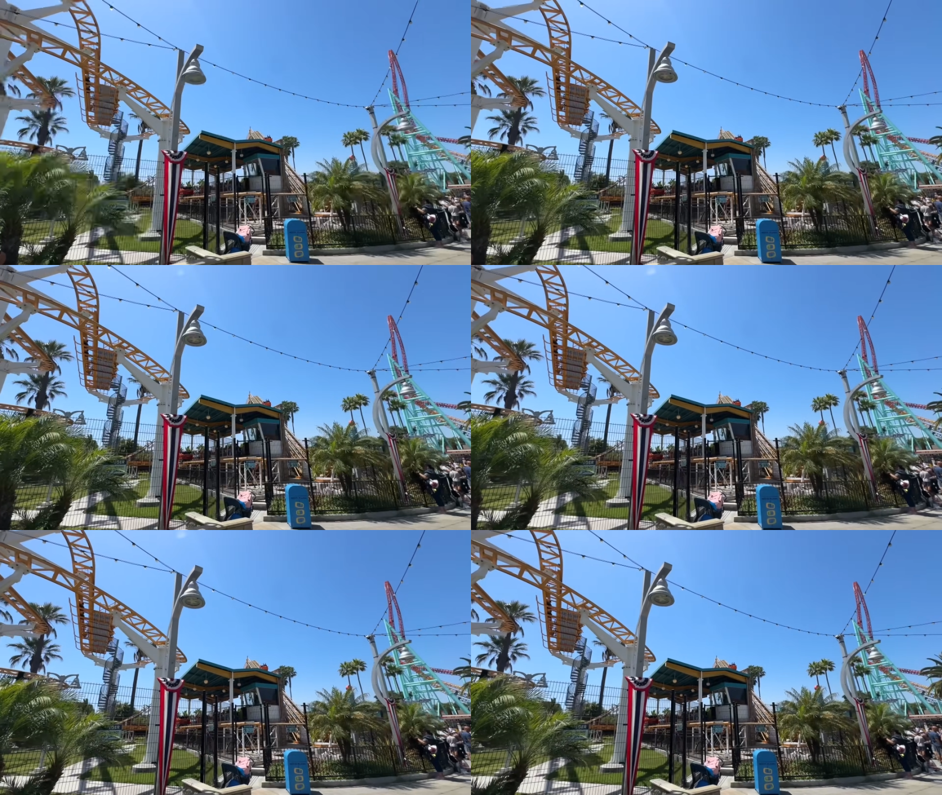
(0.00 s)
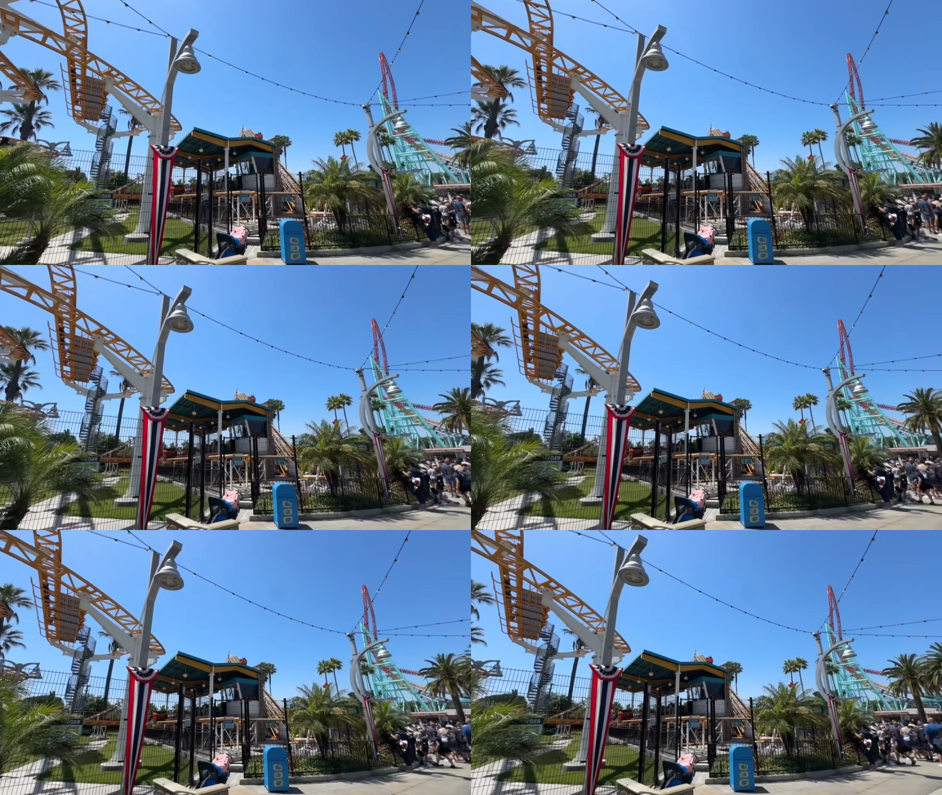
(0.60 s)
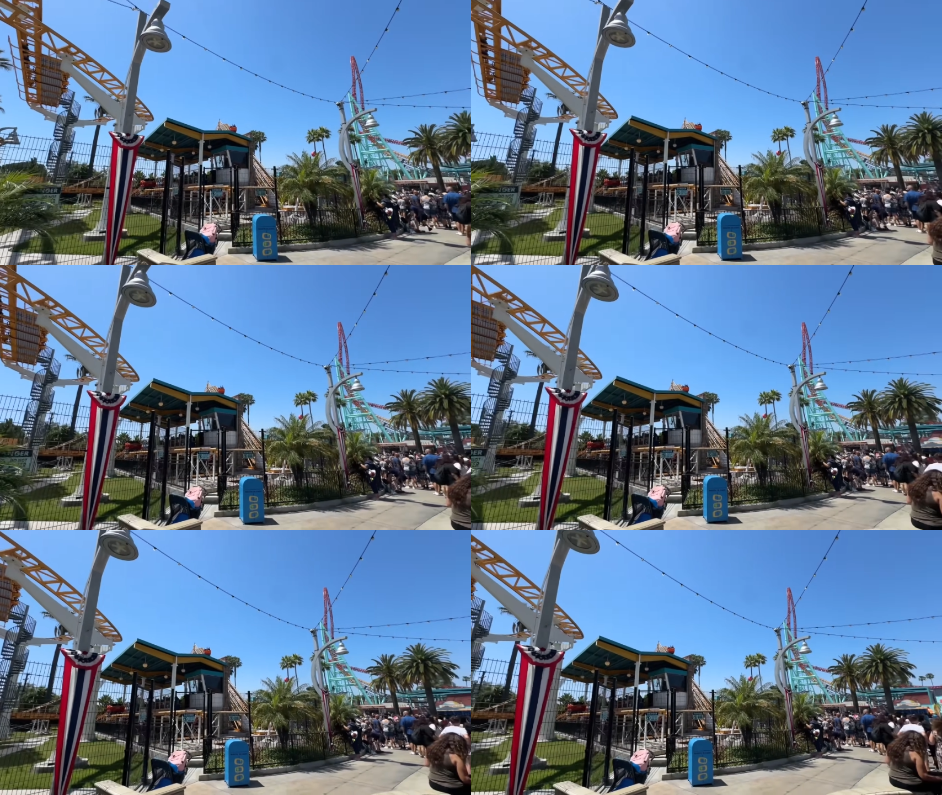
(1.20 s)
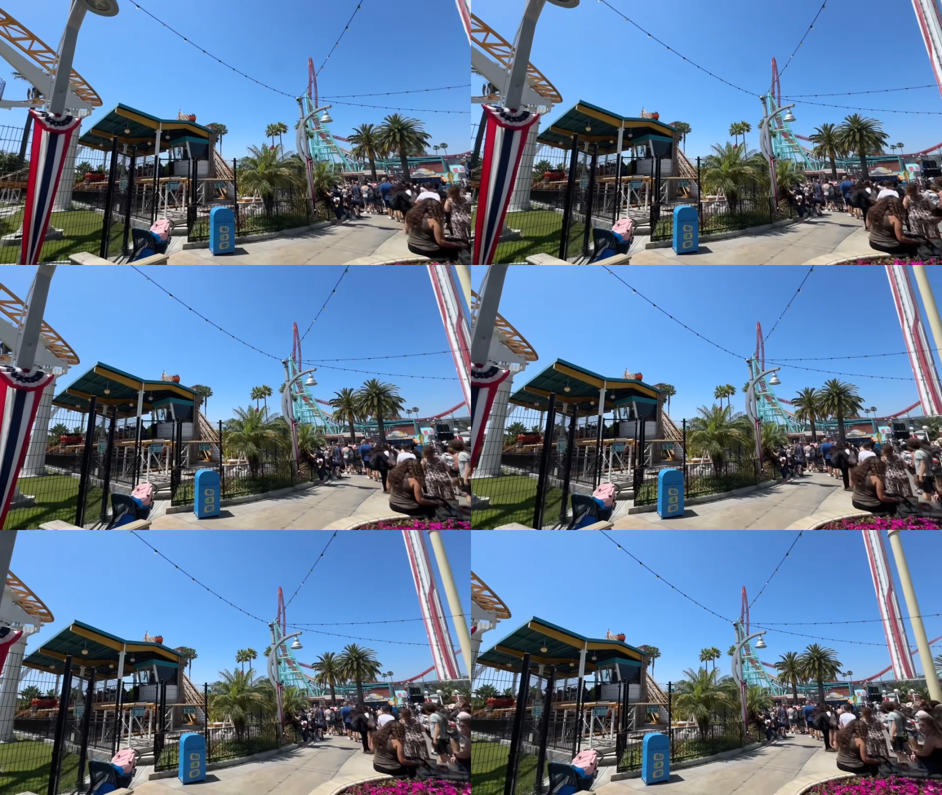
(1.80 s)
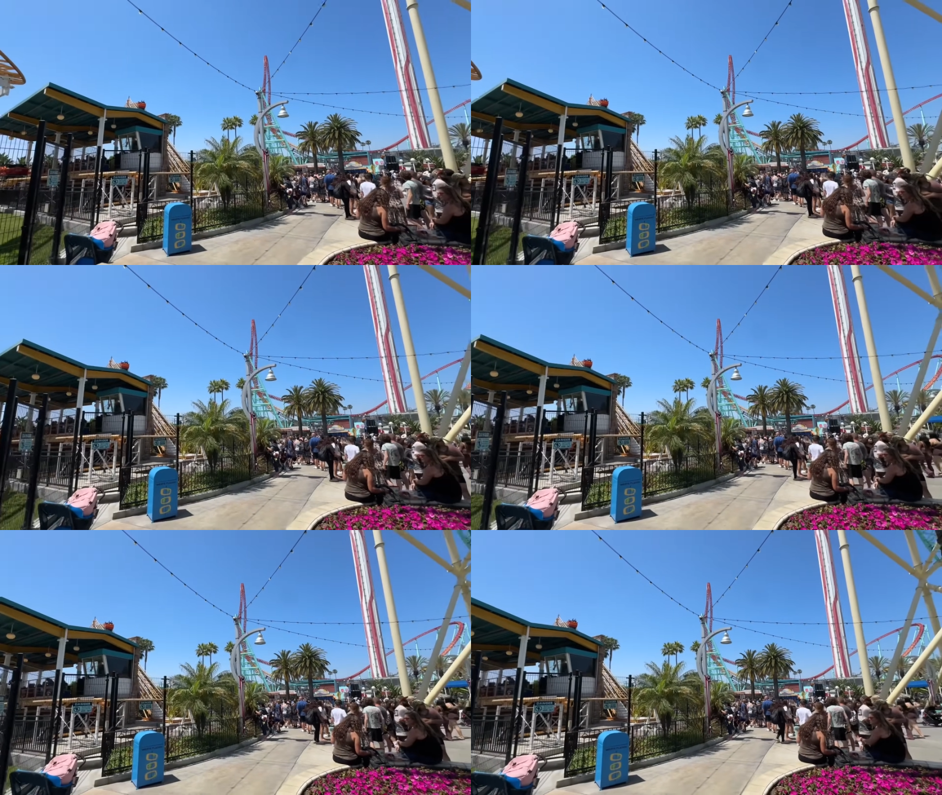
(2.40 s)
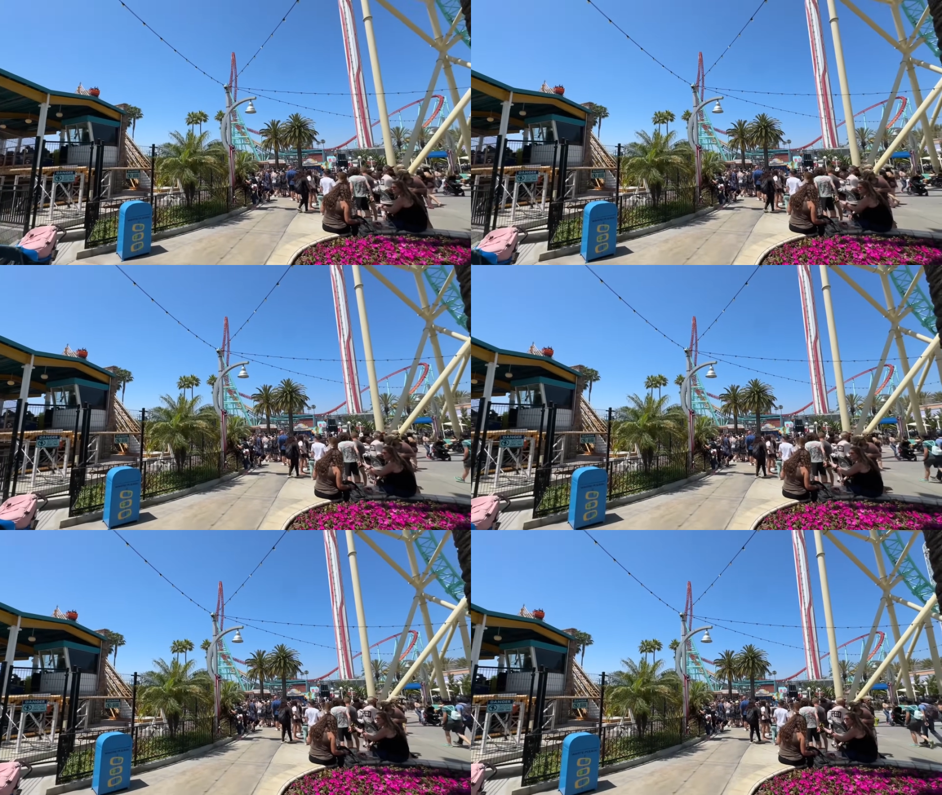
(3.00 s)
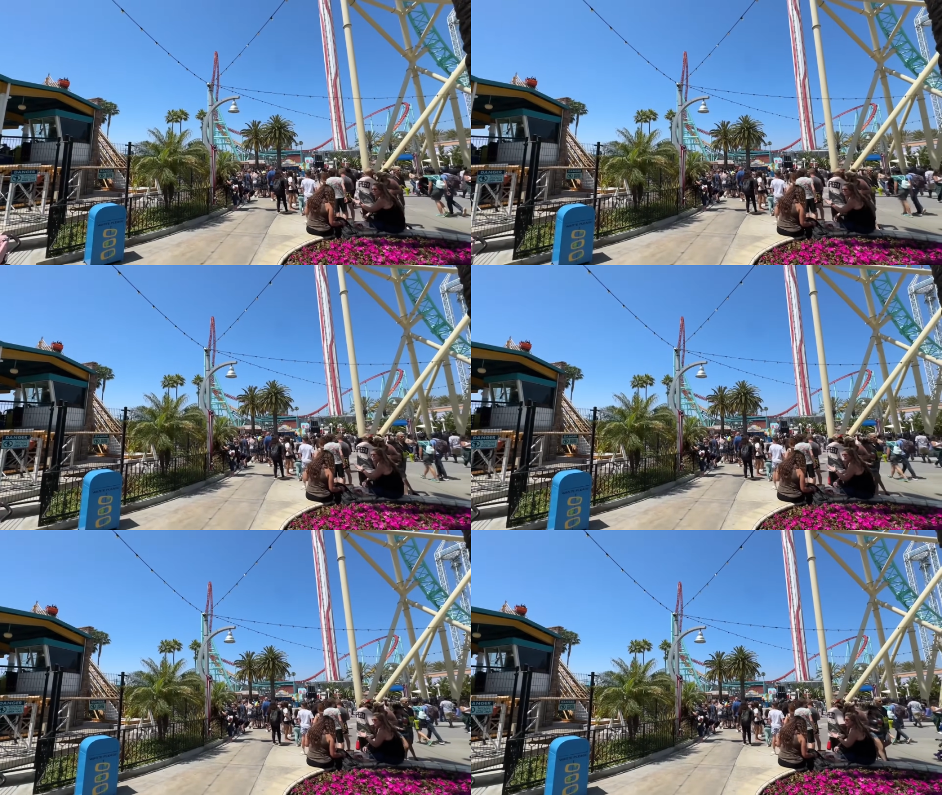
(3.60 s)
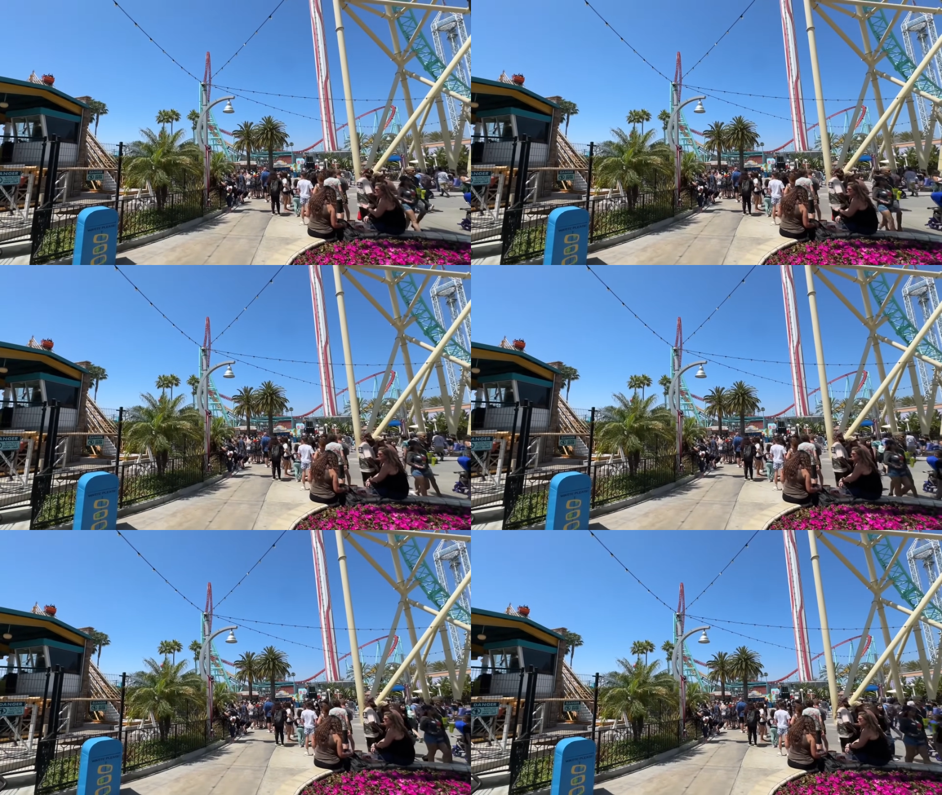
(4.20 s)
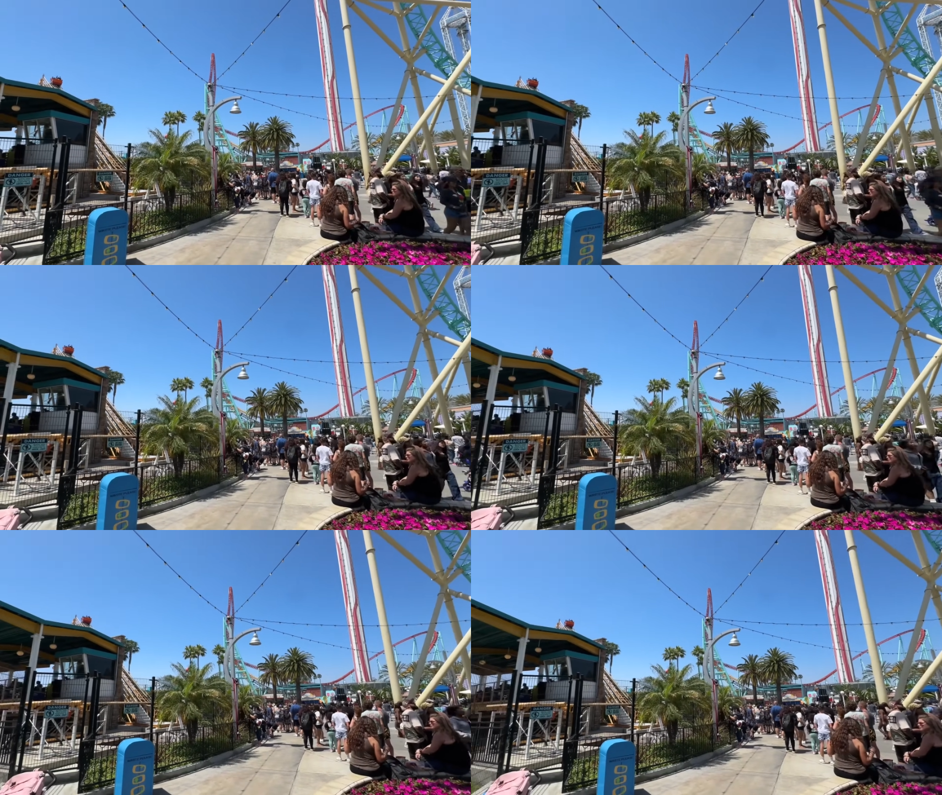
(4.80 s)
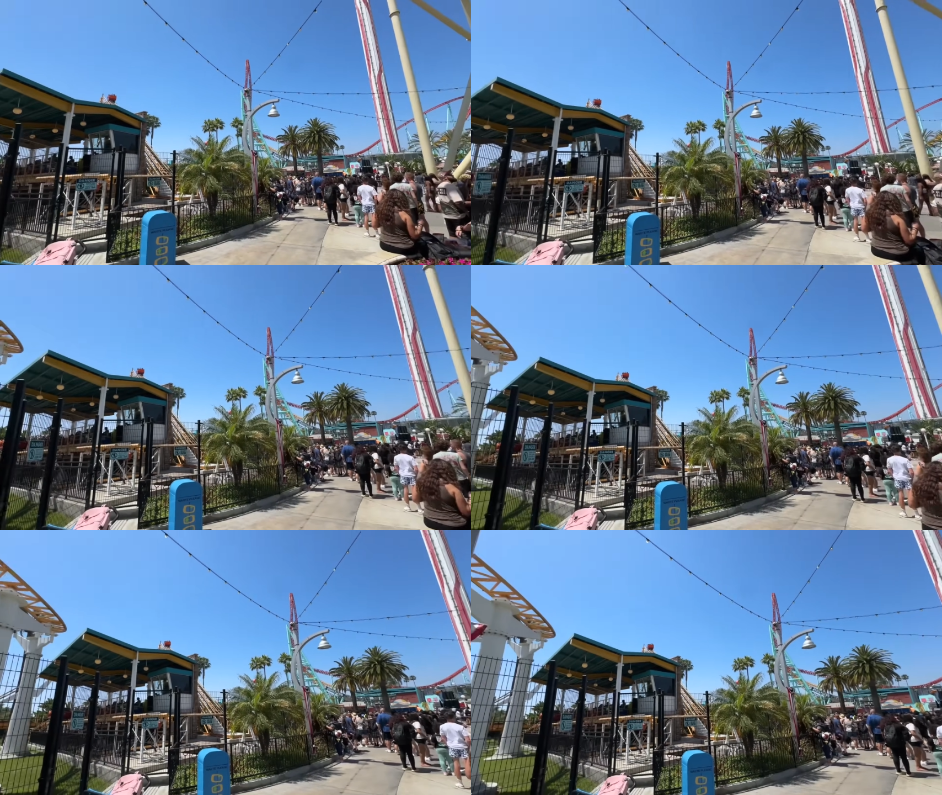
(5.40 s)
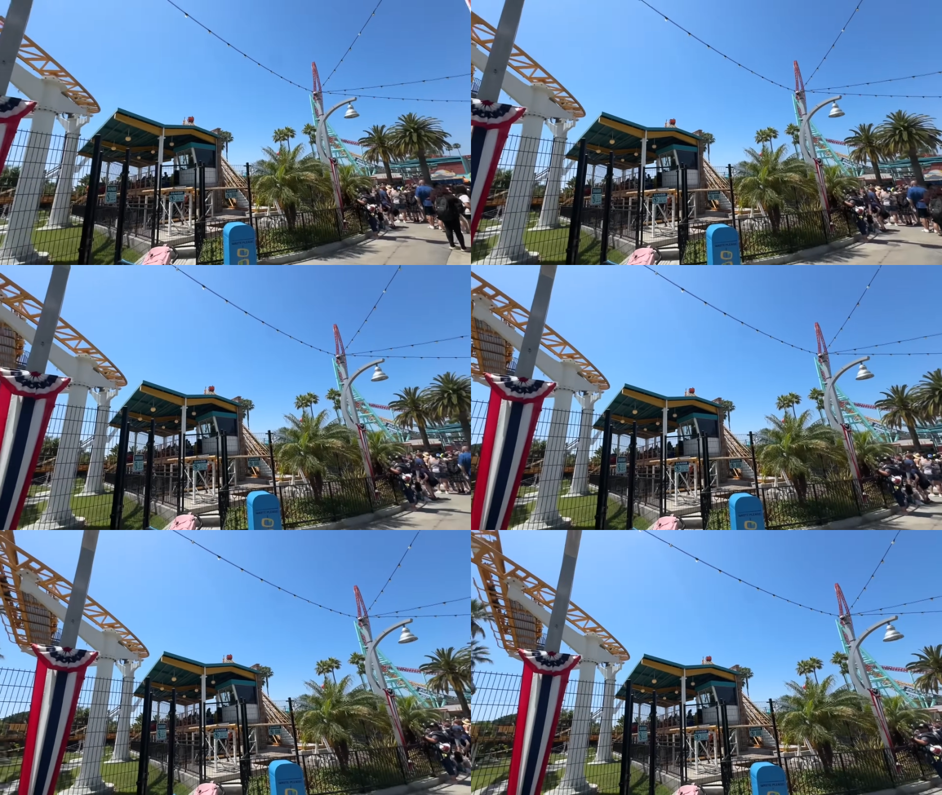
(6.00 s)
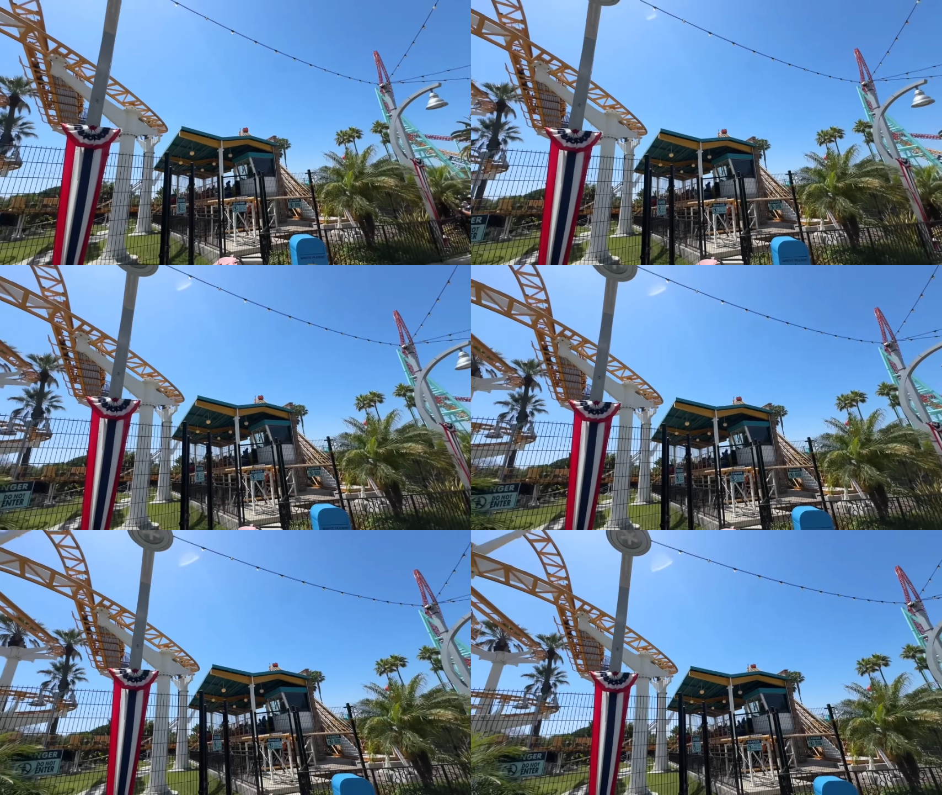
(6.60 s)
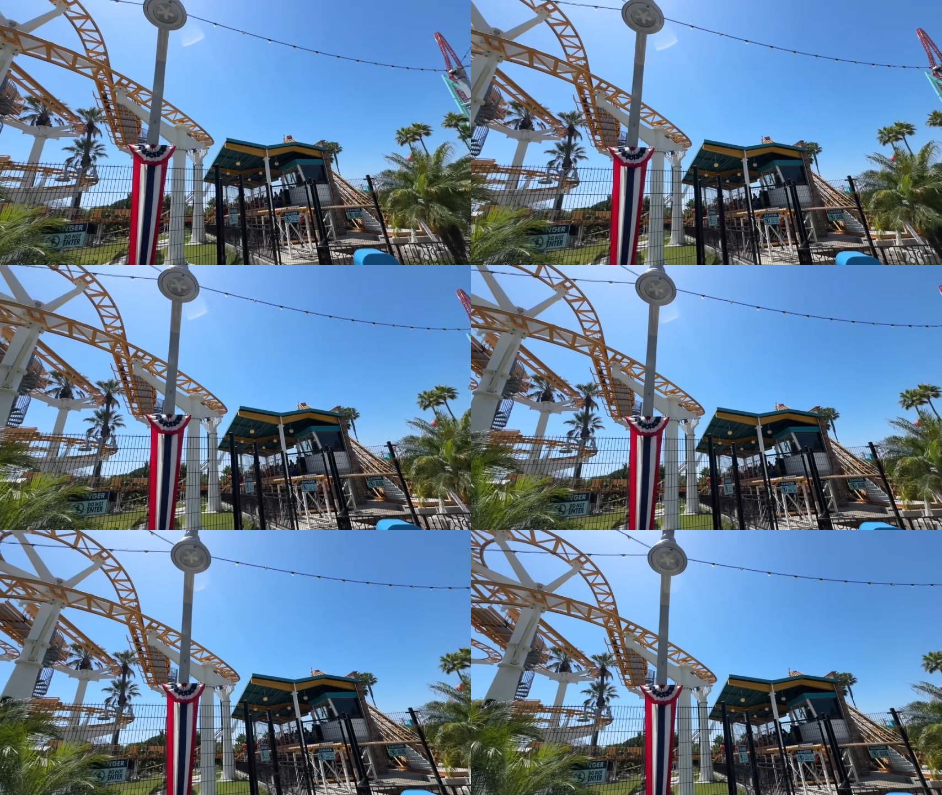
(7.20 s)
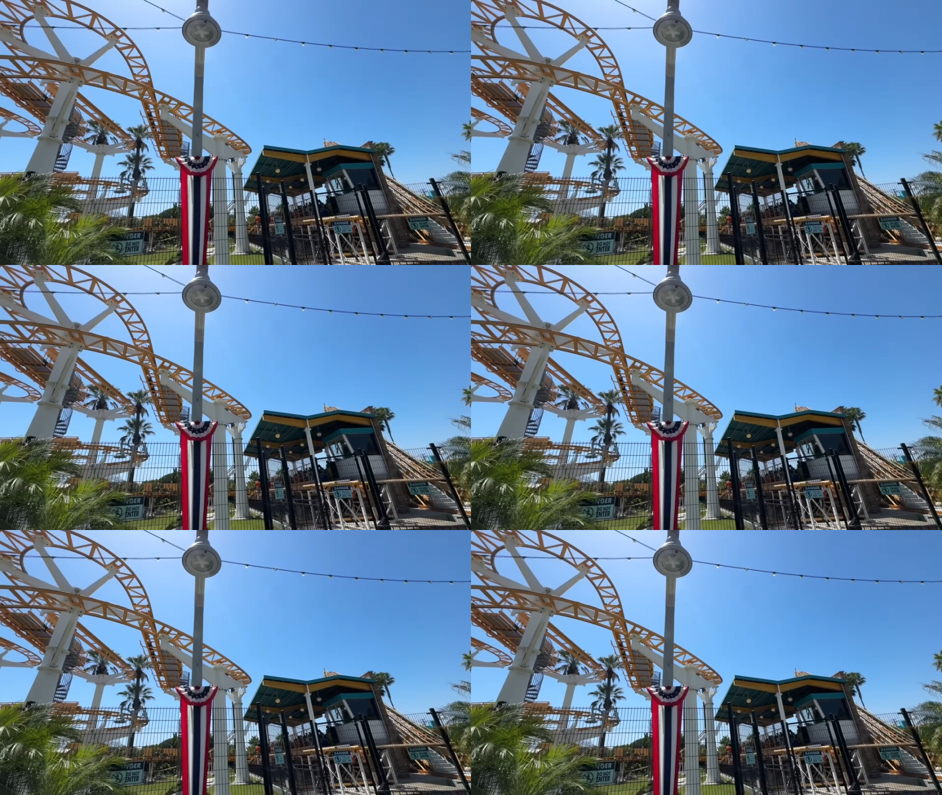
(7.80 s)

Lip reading: No face is visible, so there are no lips to read.